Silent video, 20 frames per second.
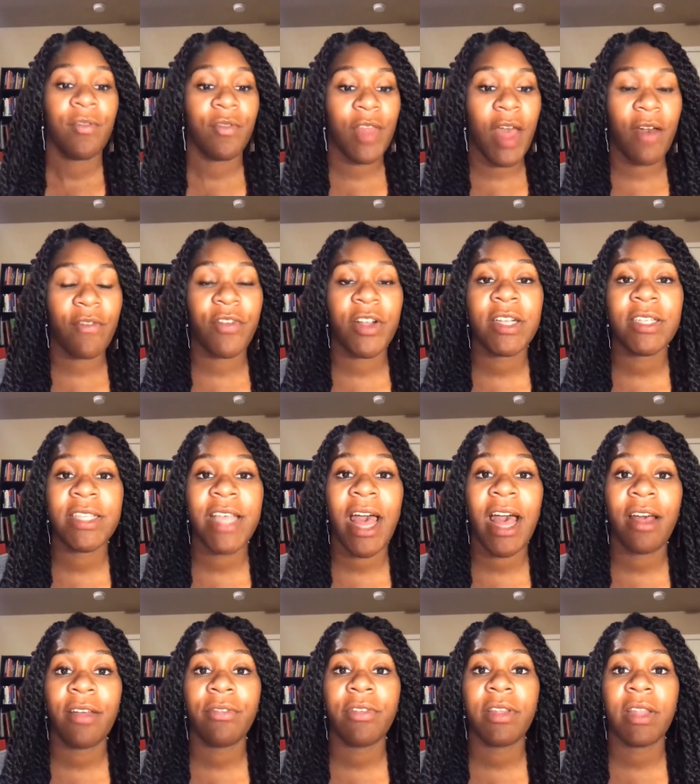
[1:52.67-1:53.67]
That first
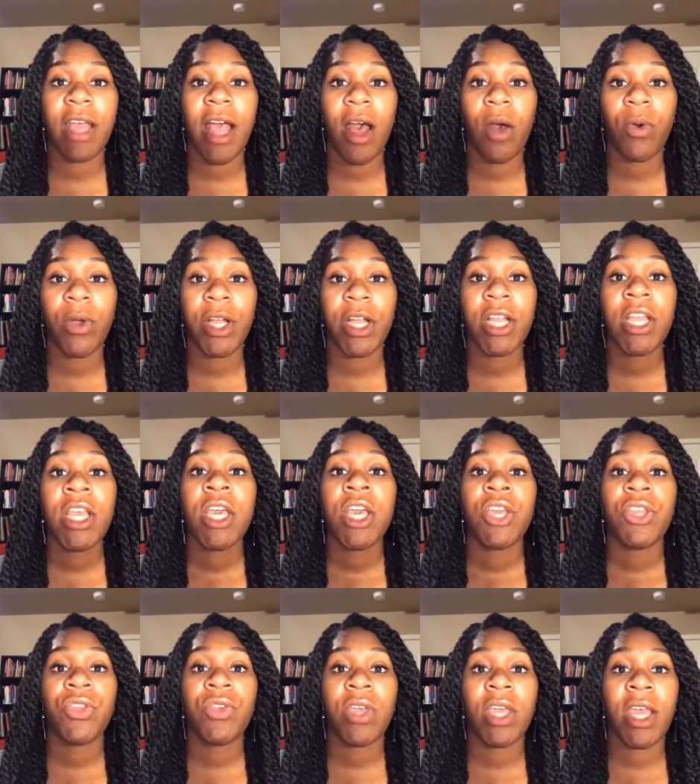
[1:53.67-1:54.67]
half an hour,
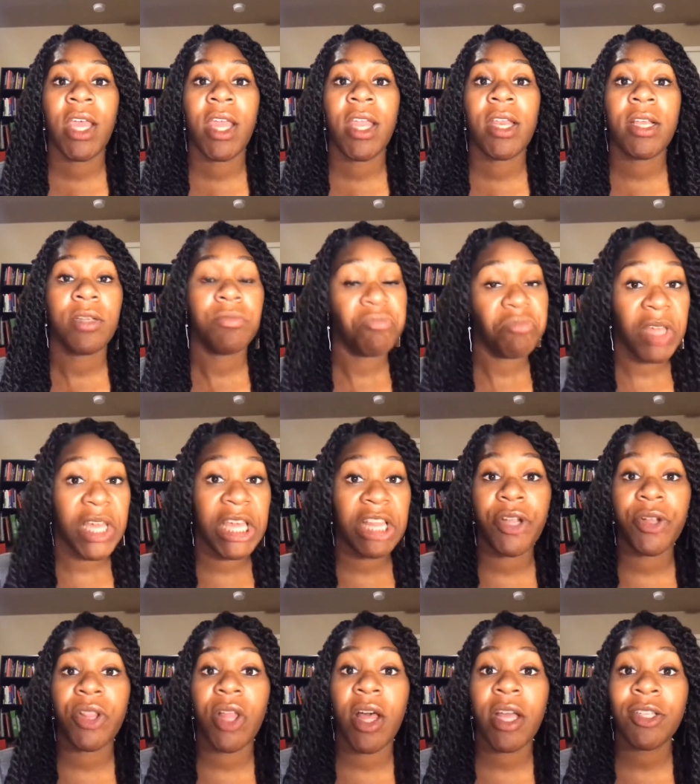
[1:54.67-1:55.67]
you can
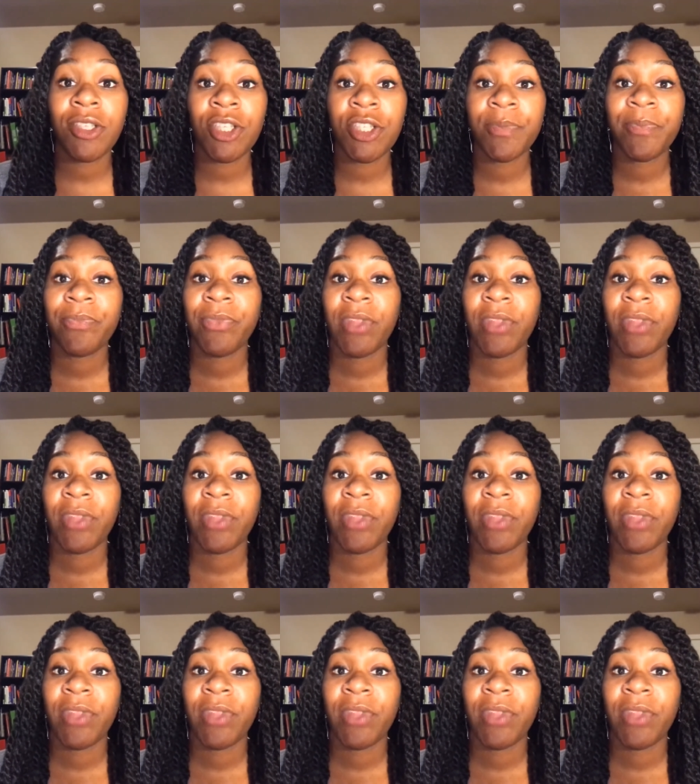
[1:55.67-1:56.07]
eat your lunch.